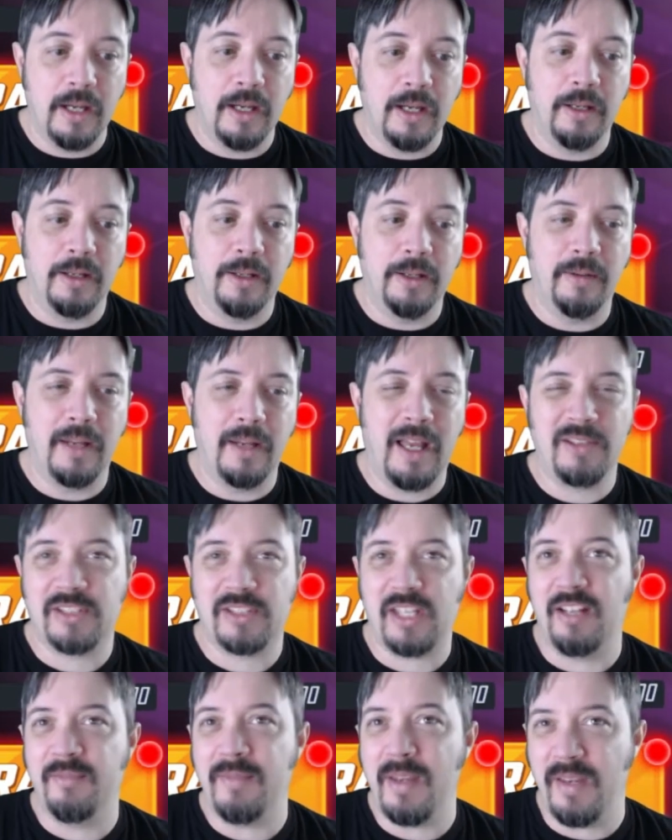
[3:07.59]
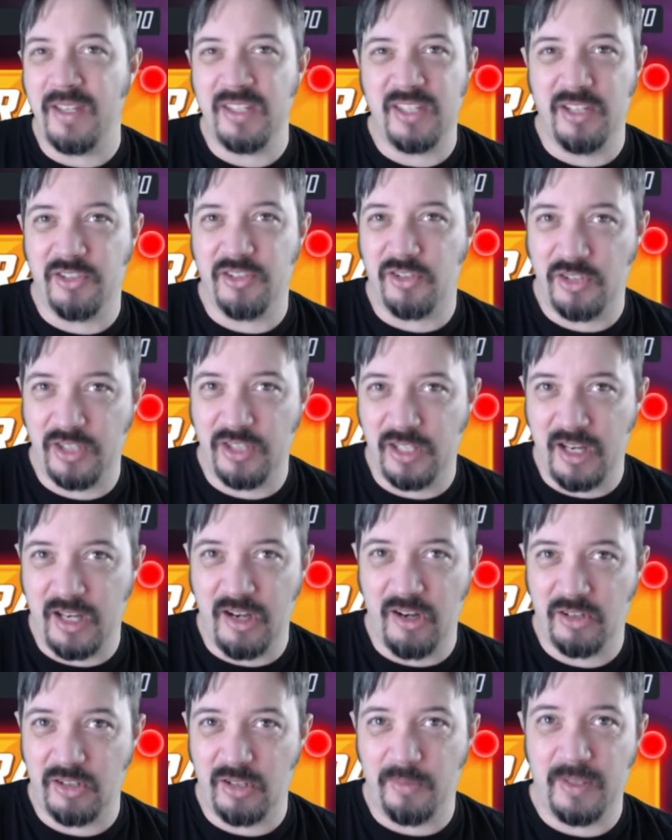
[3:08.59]
Outside of maybe Sinister Six
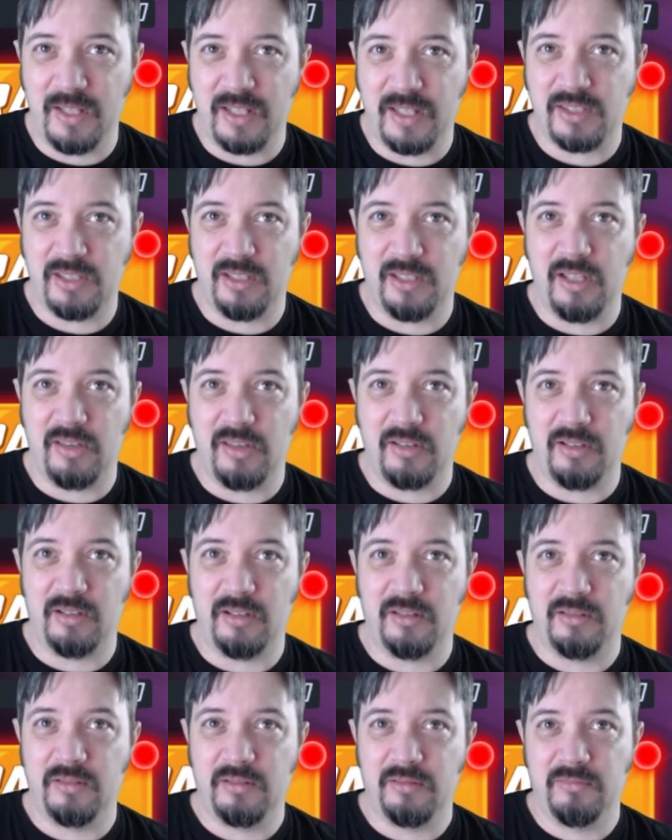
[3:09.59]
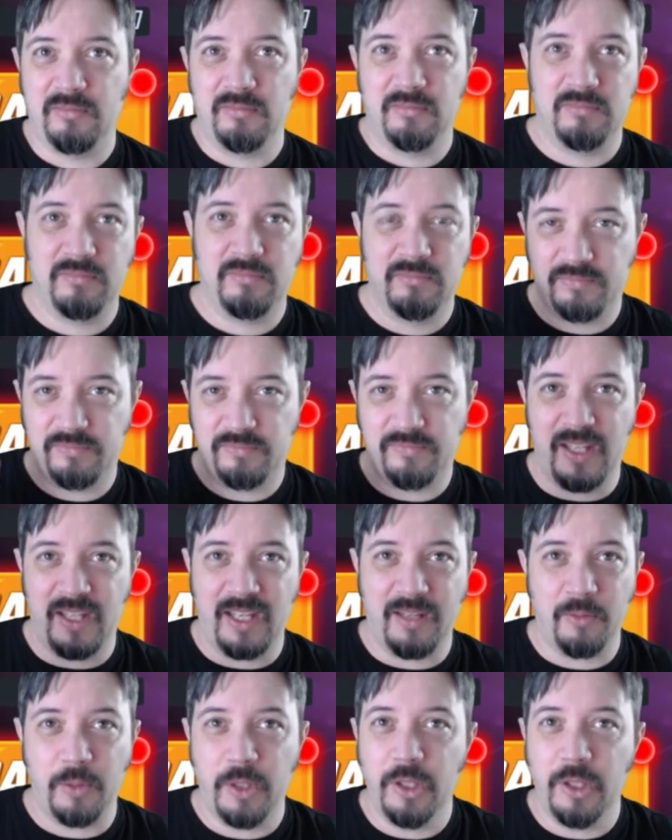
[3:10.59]
character, but that's another thing.